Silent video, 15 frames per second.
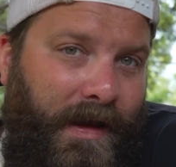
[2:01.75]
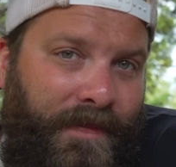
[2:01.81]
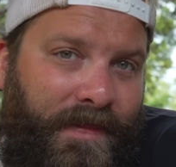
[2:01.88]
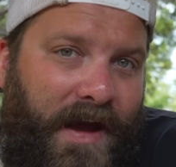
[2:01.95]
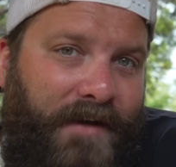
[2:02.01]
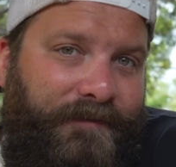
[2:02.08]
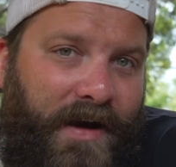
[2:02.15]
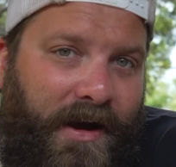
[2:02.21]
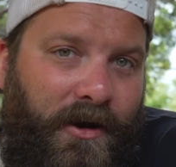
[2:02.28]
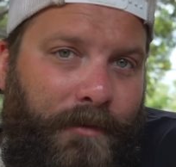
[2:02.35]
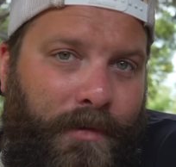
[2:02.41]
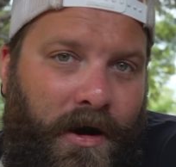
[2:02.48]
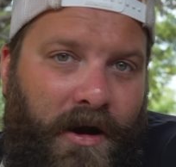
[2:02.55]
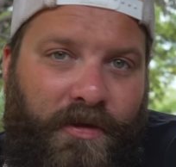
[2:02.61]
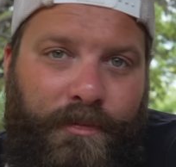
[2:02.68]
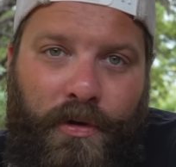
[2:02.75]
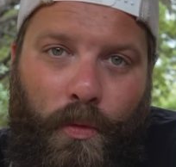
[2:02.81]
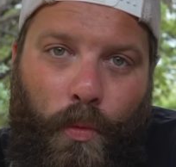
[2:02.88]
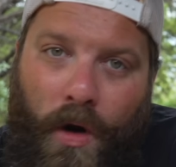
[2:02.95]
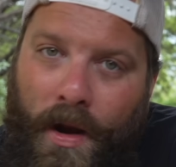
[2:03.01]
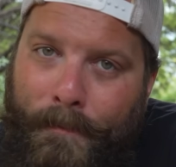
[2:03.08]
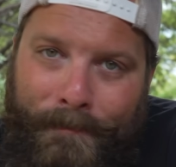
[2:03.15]
in that firebox,
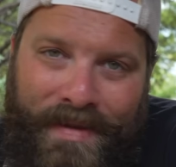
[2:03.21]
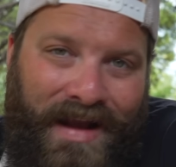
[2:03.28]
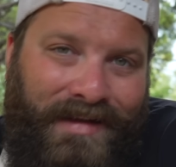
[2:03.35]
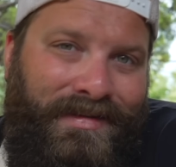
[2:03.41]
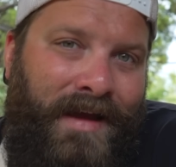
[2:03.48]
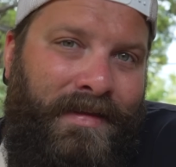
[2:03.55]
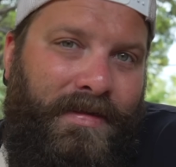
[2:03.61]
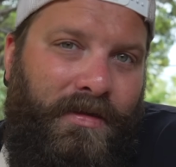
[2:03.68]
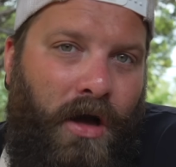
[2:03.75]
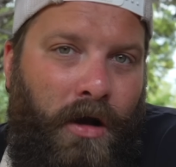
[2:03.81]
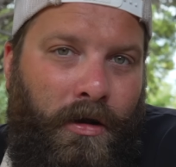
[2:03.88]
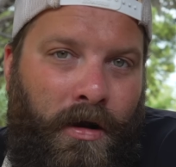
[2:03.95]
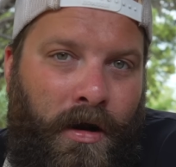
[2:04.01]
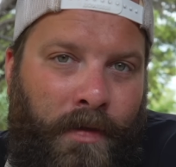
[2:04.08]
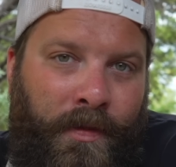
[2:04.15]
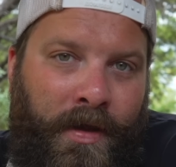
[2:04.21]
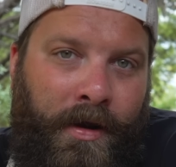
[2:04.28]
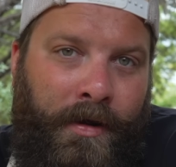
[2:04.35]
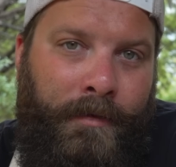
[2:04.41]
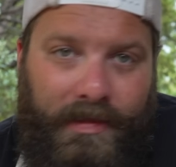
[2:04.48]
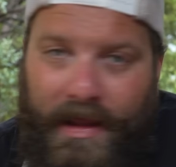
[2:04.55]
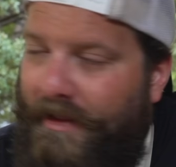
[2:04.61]
put one big dense log on
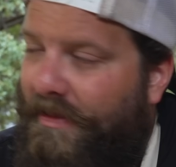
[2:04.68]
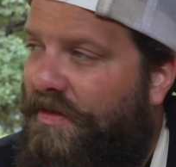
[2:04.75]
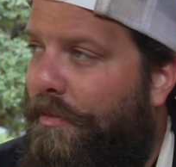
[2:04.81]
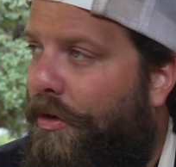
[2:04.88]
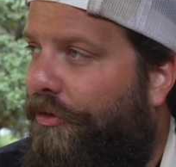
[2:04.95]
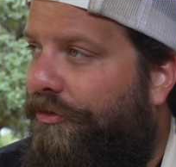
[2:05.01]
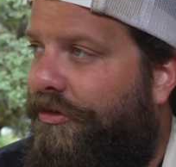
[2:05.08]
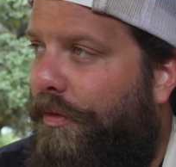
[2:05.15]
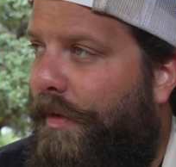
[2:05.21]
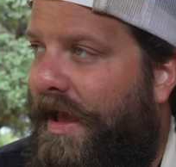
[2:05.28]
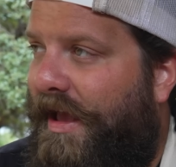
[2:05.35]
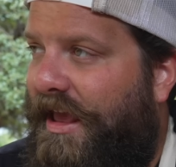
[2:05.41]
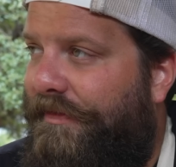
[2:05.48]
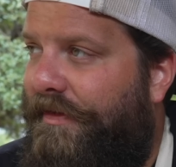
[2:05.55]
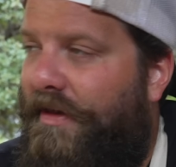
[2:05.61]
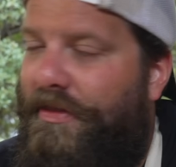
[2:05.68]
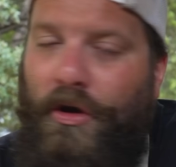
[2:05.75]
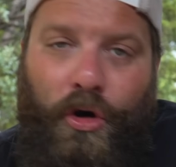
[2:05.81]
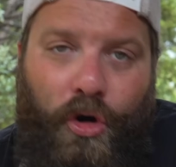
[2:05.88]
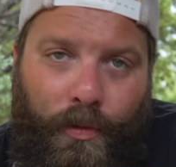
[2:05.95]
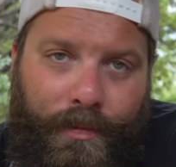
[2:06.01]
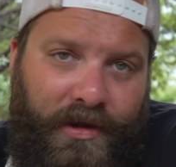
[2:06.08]
there, let it smolder away, giving us
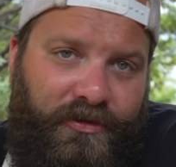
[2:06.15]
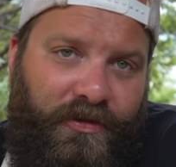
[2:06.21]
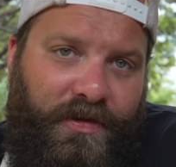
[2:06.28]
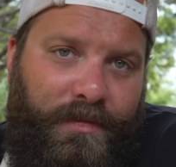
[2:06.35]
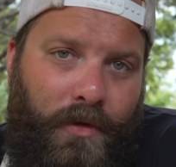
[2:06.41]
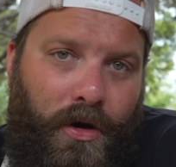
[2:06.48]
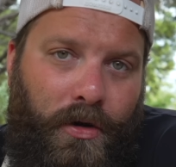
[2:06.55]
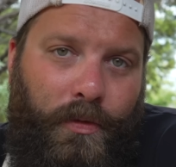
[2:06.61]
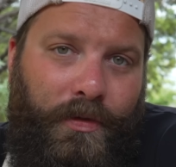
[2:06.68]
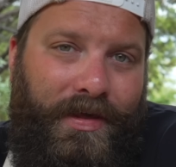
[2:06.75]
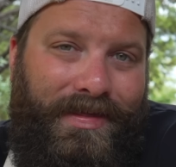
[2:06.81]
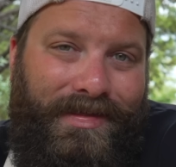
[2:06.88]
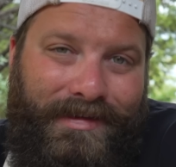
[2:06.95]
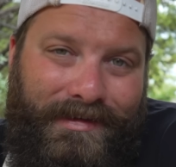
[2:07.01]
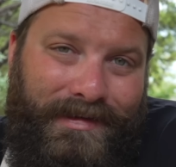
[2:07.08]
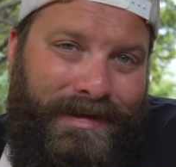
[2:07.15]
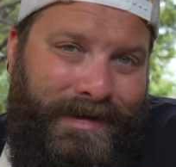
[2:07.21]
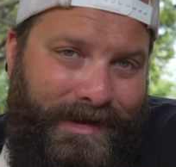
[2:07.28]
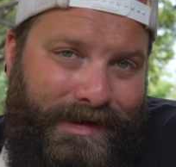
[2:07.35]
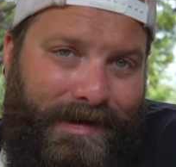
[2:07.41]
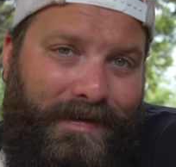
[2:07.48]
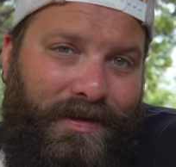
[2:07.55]
a whole bunch of smoke with as little
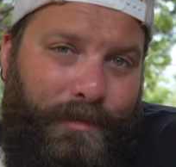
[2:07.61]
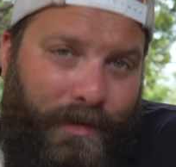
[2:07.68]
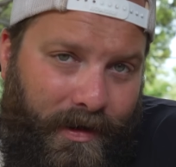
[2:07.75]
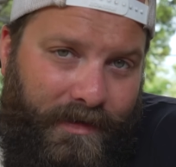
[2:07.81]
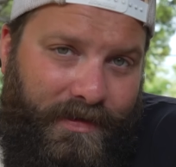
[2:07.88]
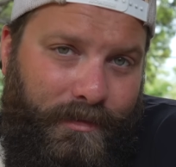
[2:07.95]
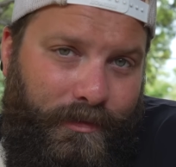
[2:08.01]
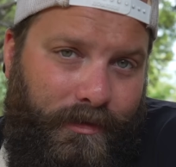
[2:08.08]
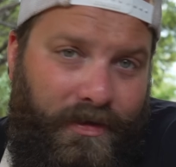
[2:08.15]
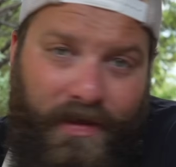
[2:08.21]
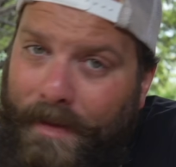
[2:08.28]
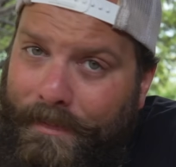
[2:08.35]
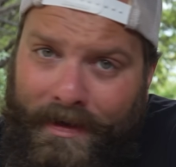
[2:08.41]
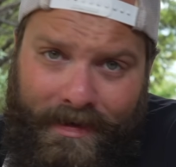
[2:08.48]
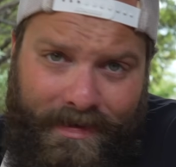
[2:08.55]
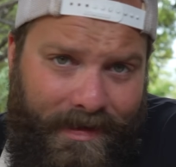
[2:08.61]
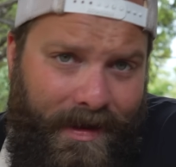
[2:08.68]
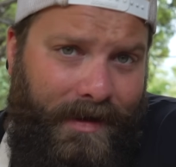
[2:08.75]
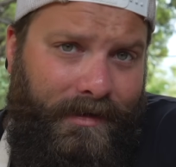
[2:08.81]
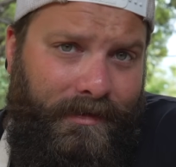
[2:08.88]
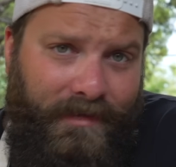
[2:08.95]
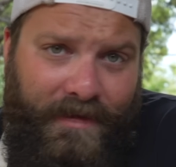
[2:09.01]
heat as possible. So that being
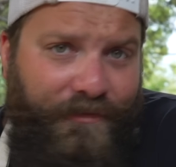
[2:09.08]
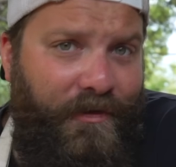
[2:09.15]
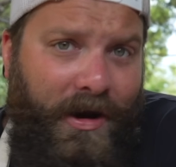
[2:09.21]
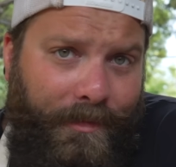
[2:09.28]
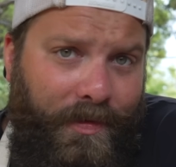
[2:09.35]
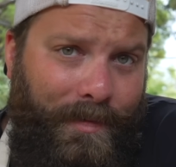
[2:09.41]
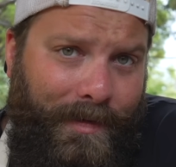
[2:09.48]
said, let's fire up the